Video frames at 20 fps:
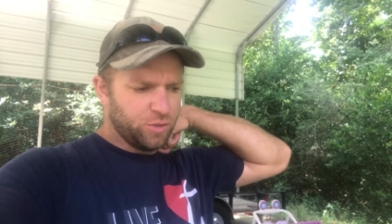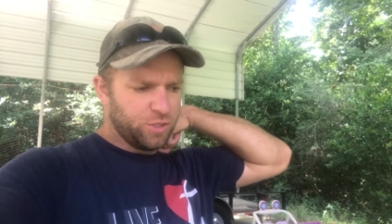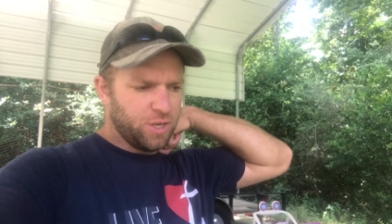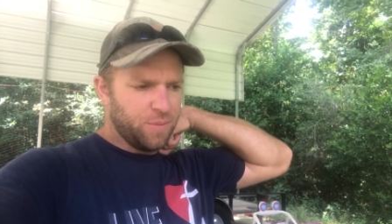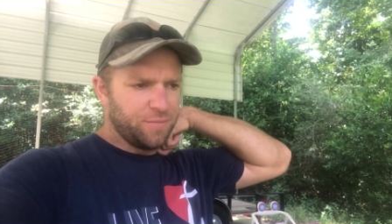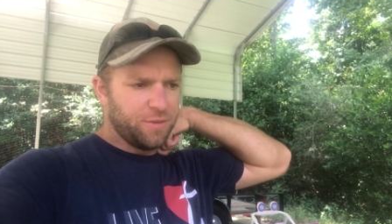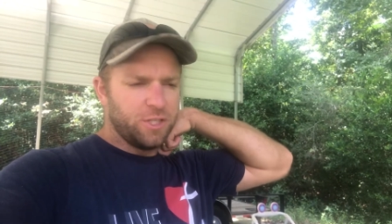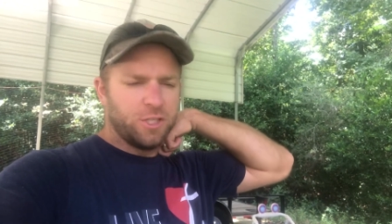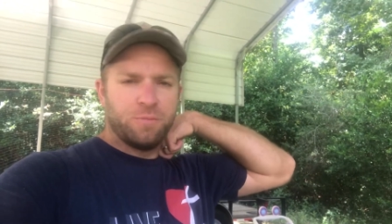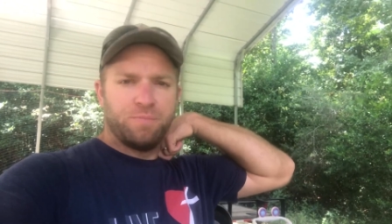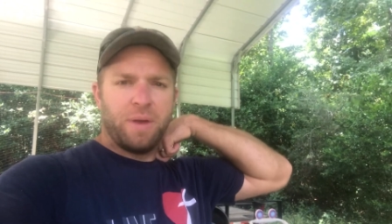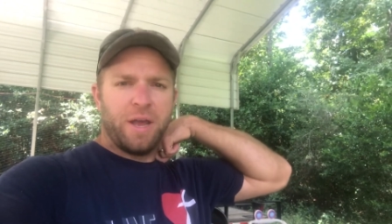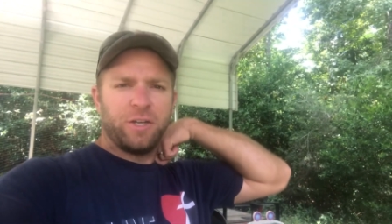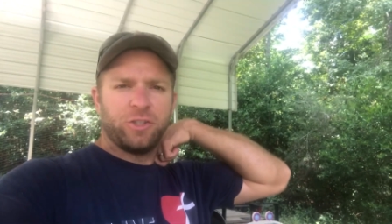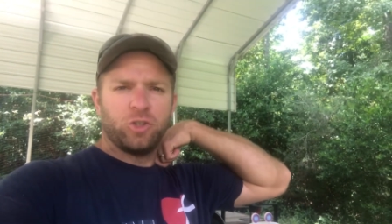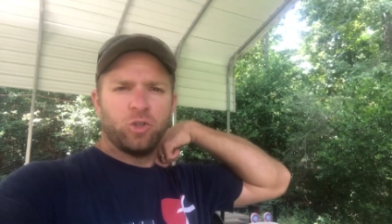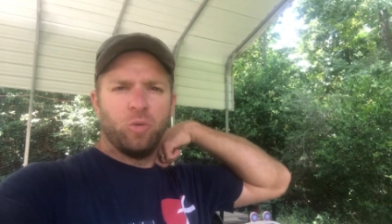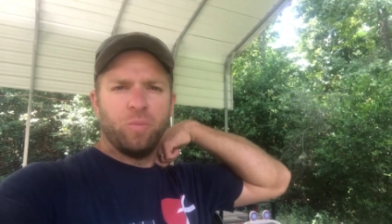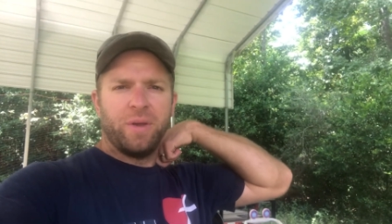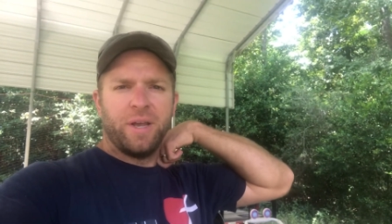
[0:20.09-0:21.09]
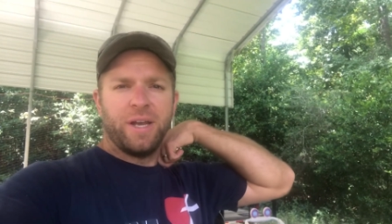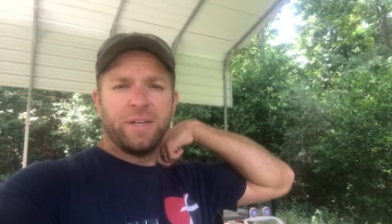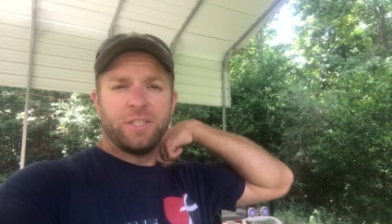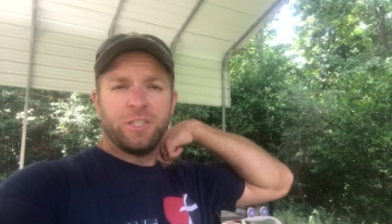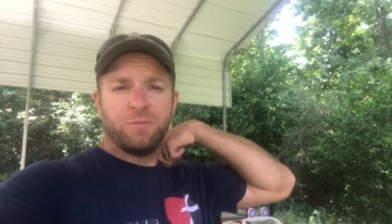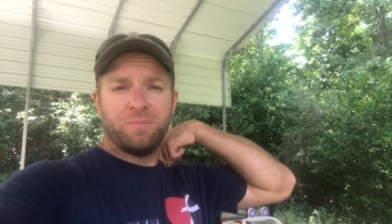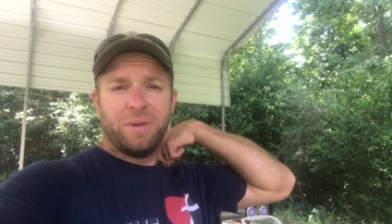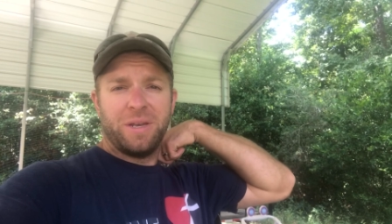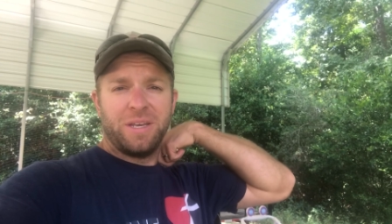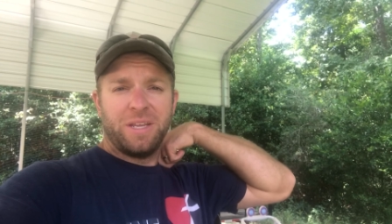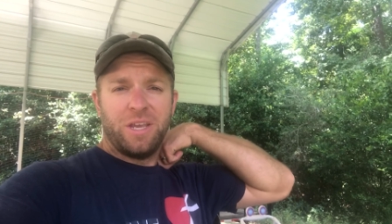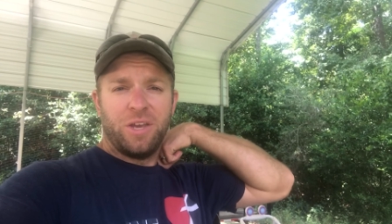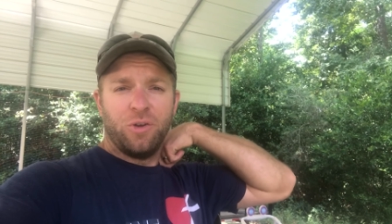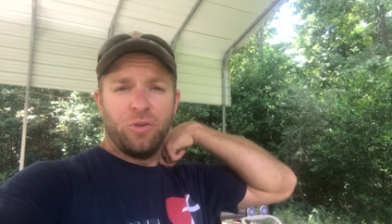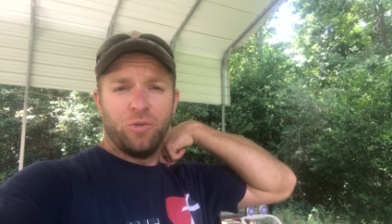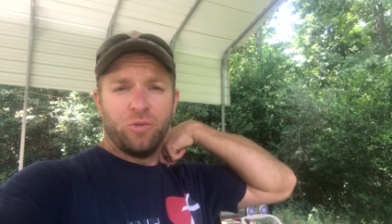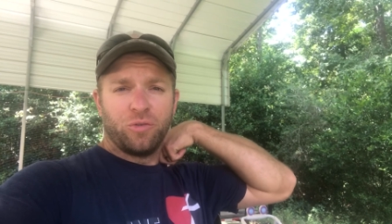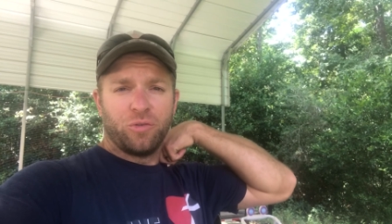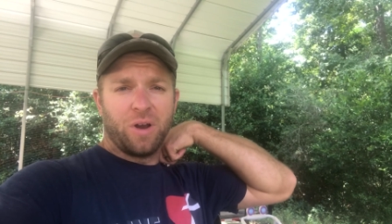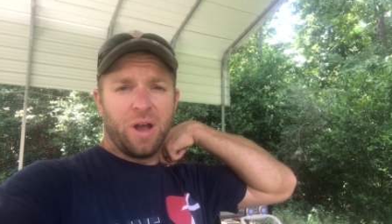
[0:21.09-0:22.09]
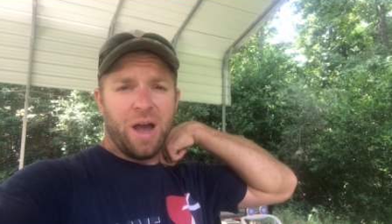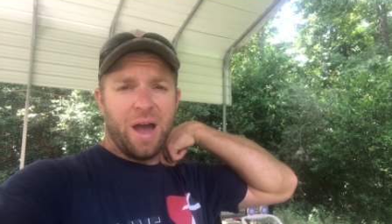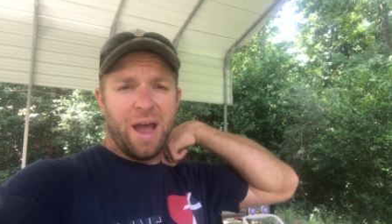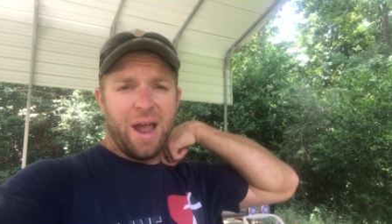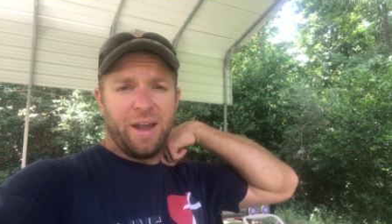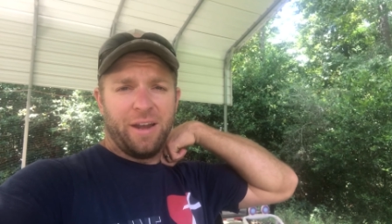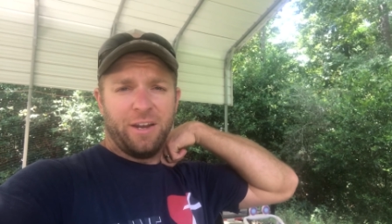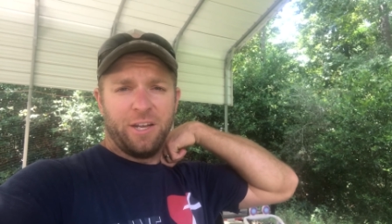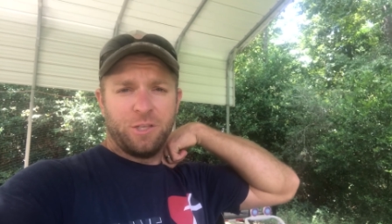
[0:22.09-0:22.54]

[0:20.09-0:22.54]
something special because it's been kiln dried